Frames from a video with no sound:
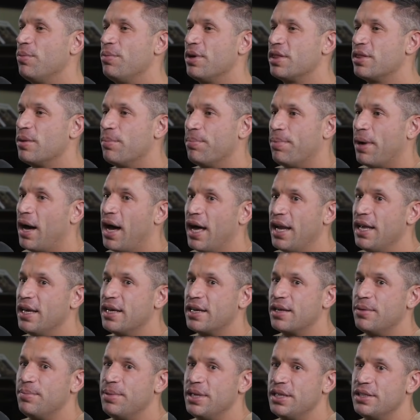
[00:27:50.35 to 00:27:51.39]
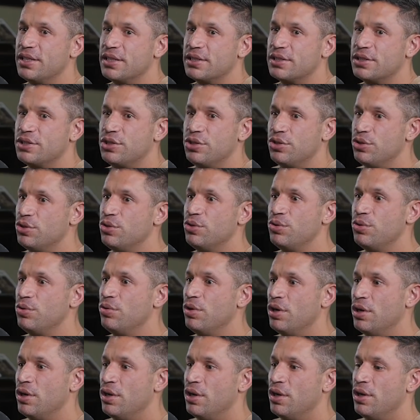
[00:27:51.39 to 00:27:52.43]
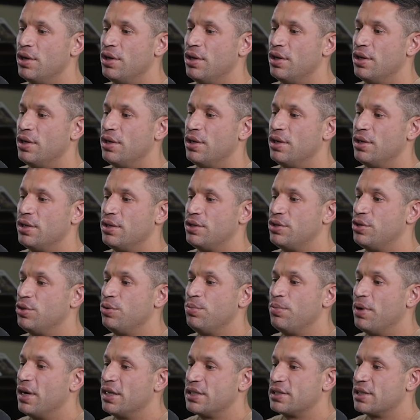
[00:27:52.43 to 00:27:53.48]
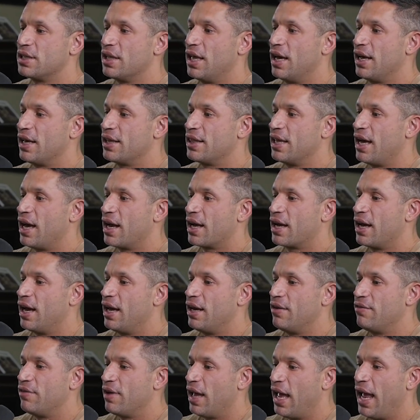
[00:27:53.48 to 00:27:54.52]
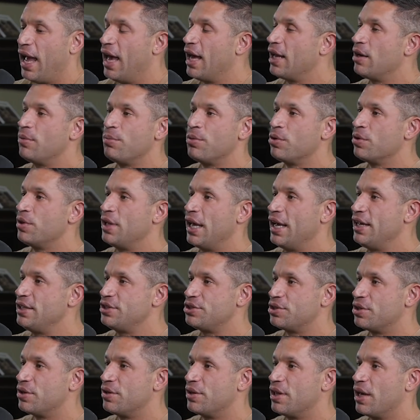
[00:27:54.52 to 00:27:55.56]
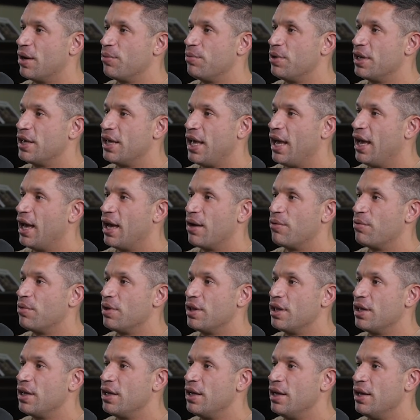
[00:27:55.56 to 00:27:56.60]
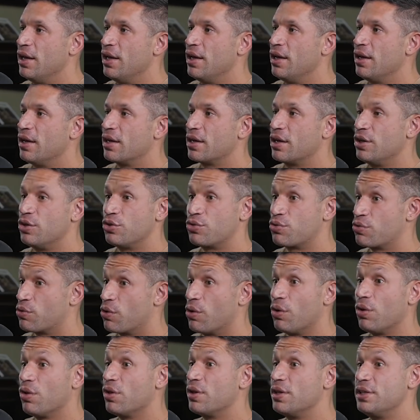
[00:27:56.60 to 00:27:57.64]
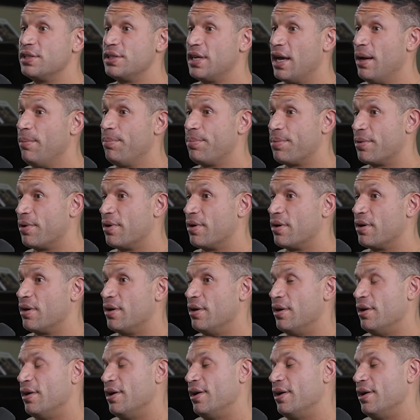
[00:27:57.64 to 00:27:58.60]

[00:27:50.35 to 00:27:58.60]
But the body could be just too much like that kind of animal nature that we can't really control and temper.